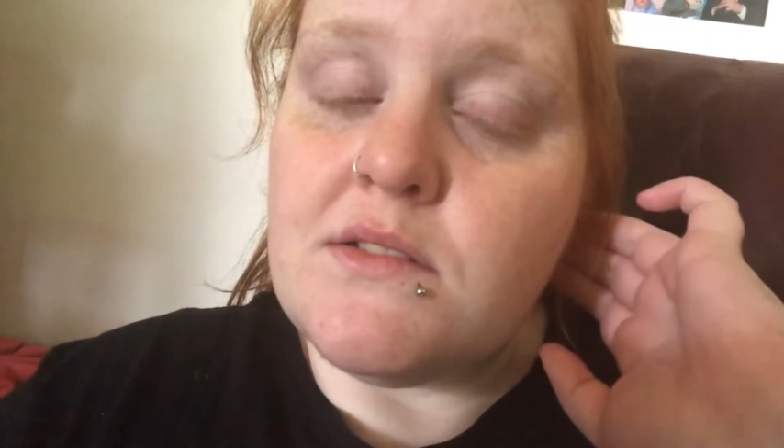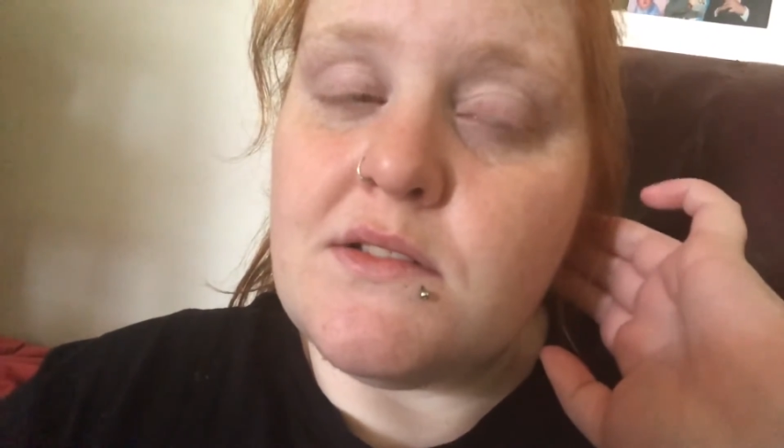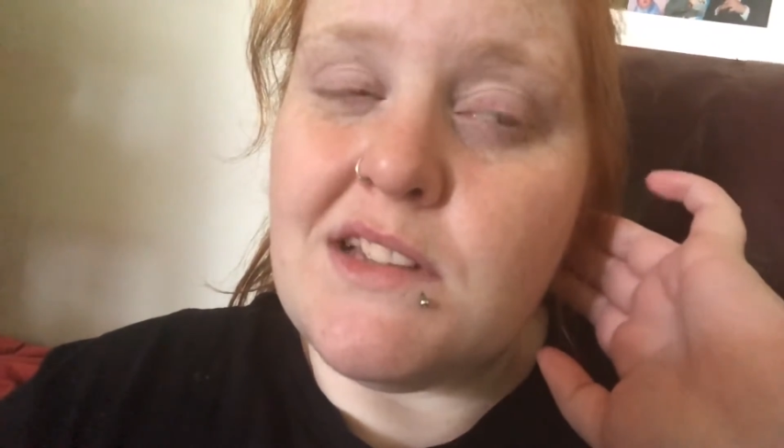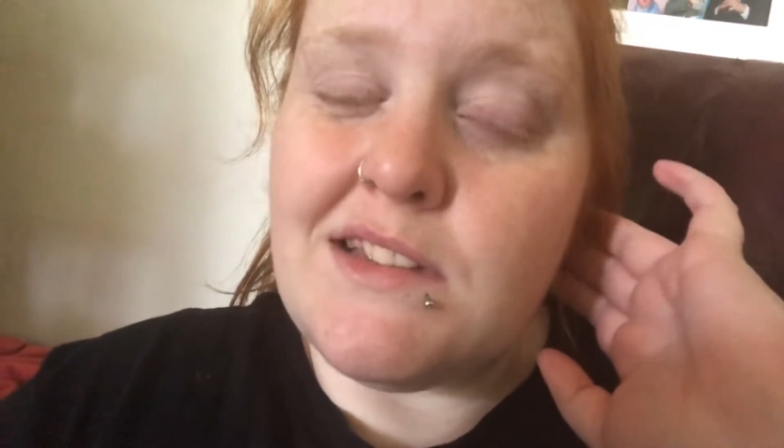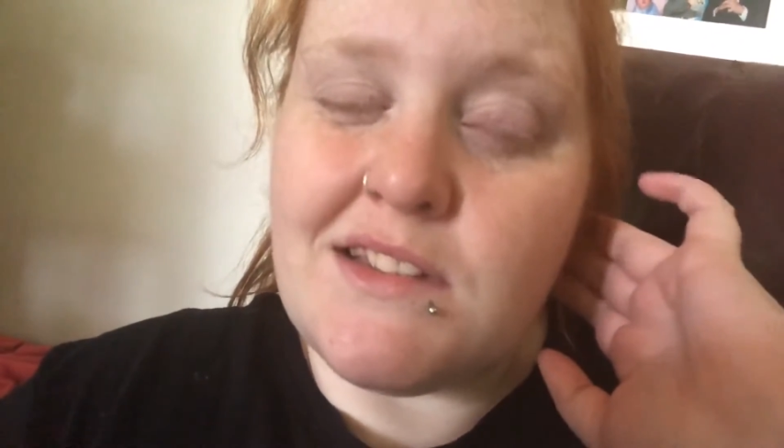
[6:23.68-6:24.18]

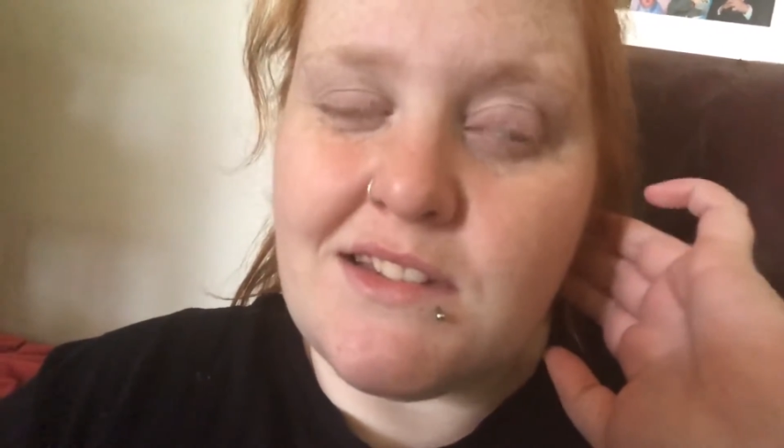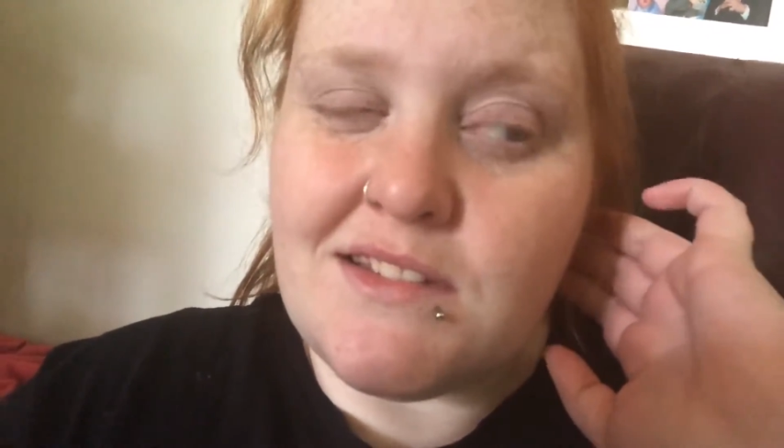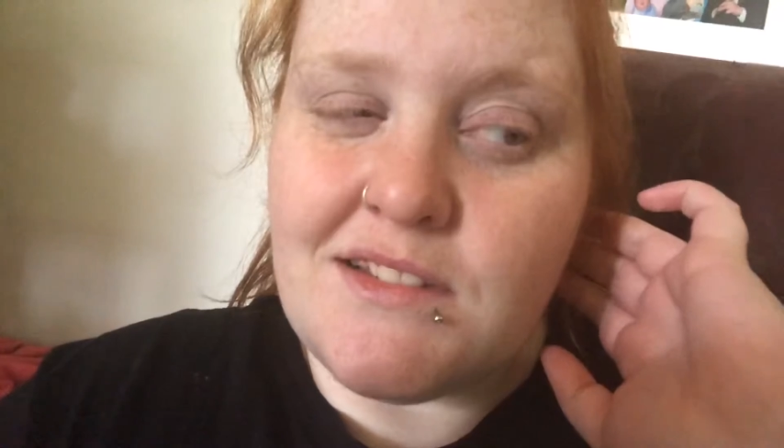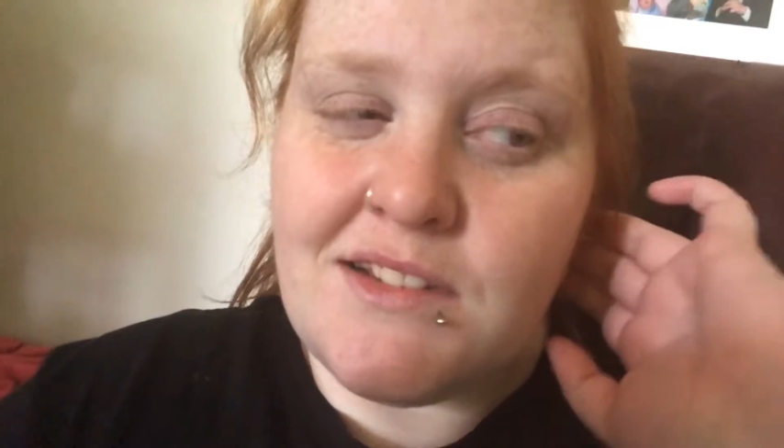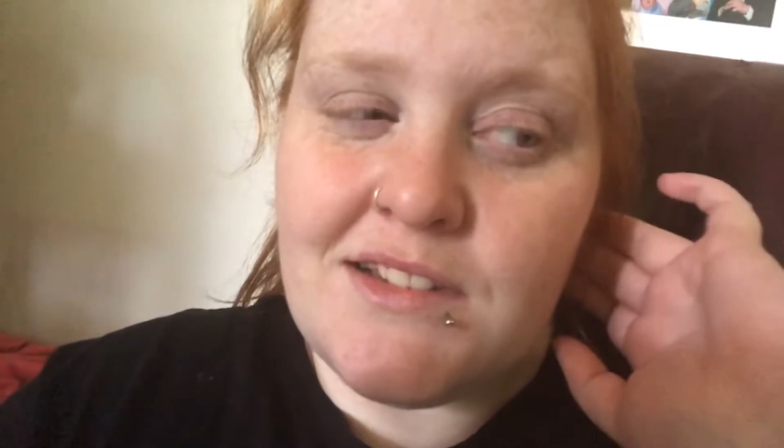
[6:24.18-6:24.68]
like,
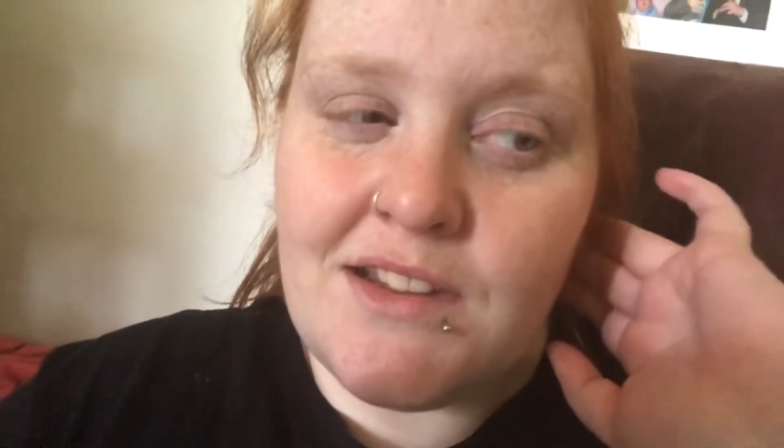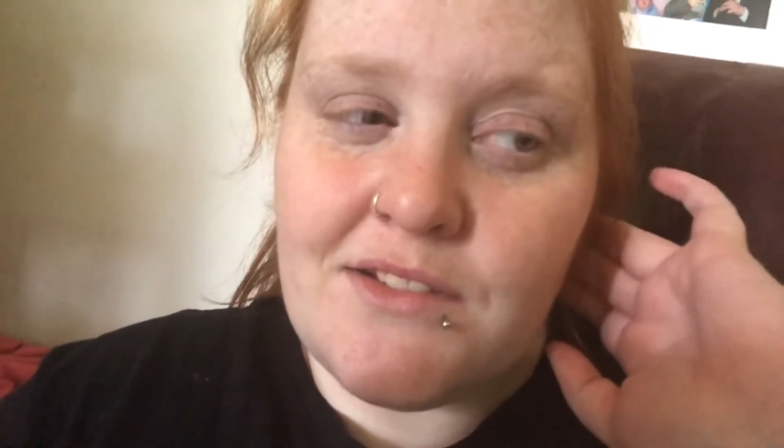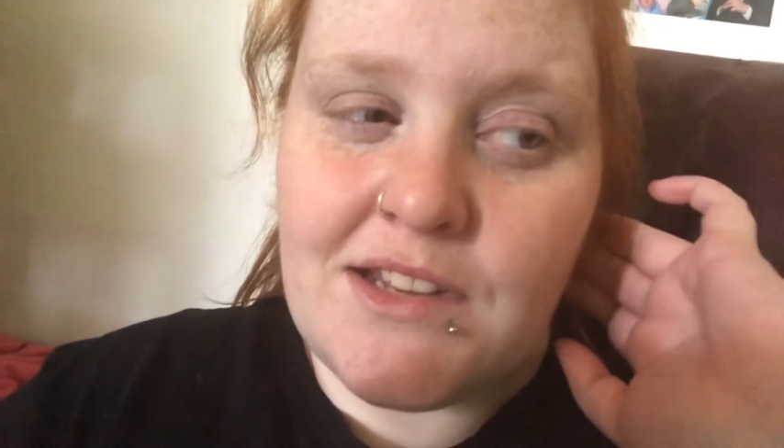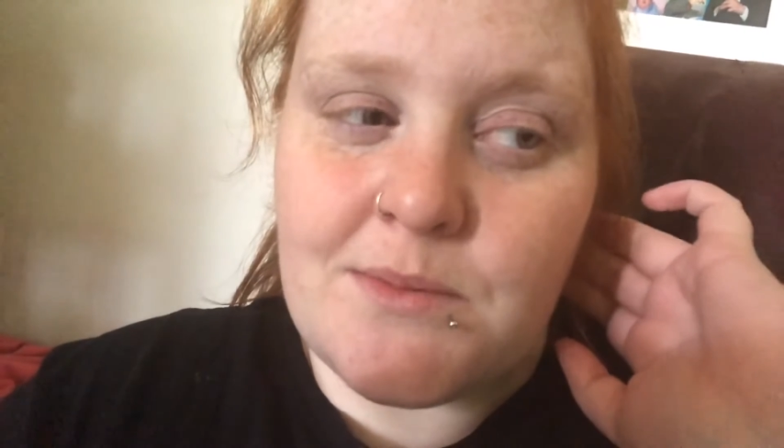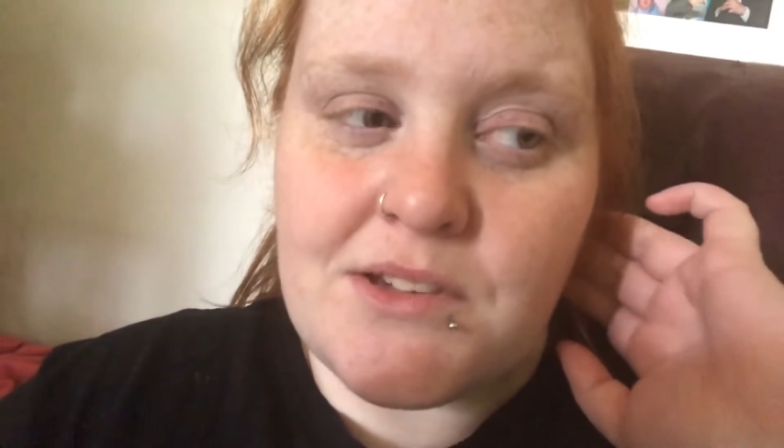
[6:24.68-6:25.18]
because like,
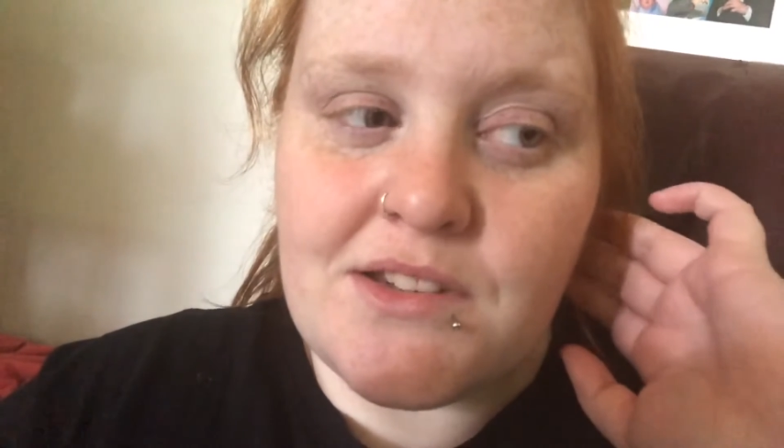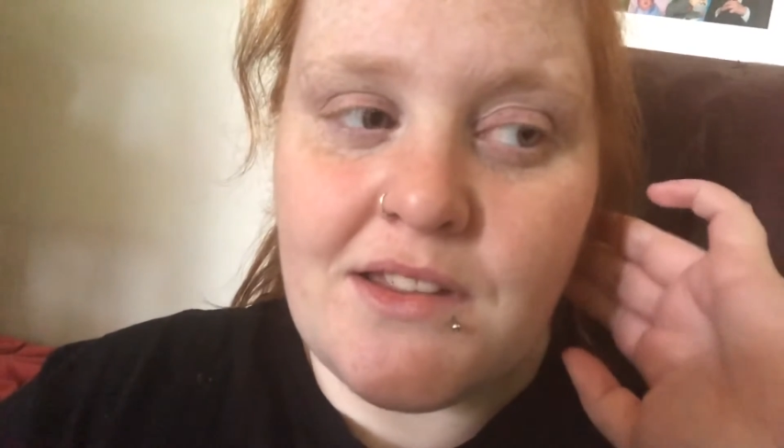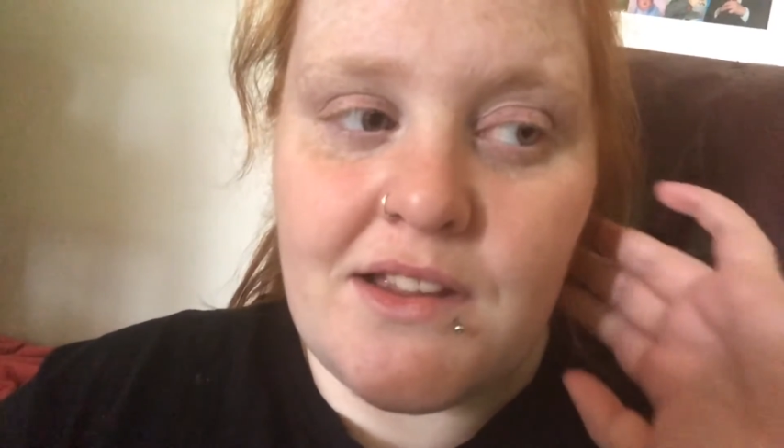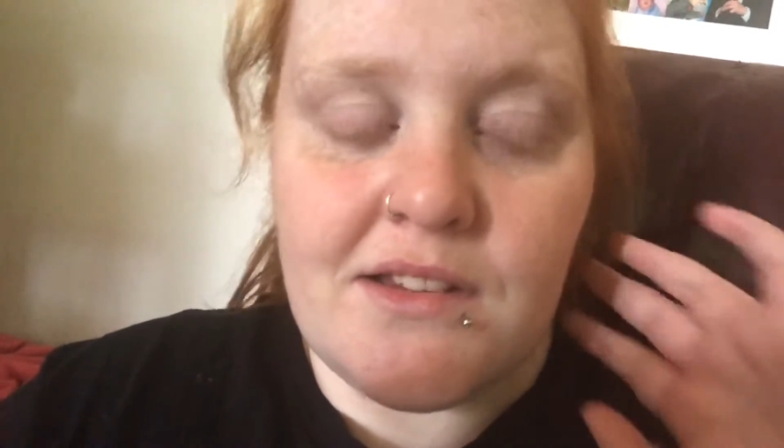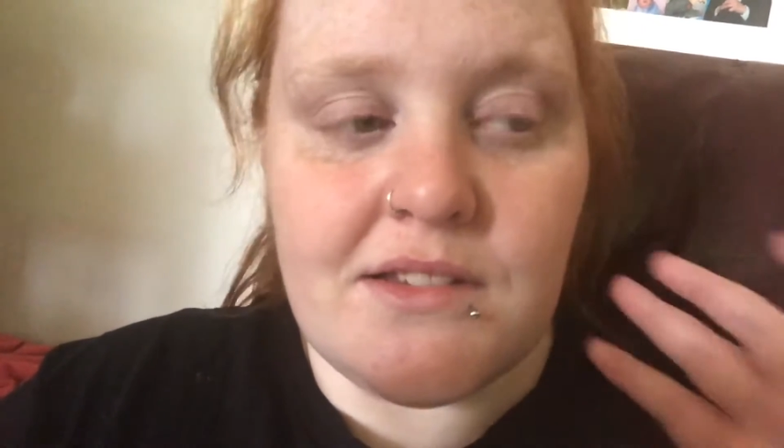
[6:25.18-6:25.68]
especially
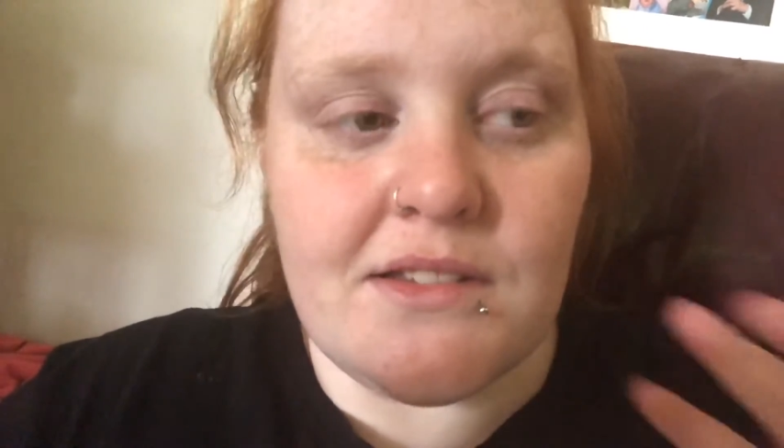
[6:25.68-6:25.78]
that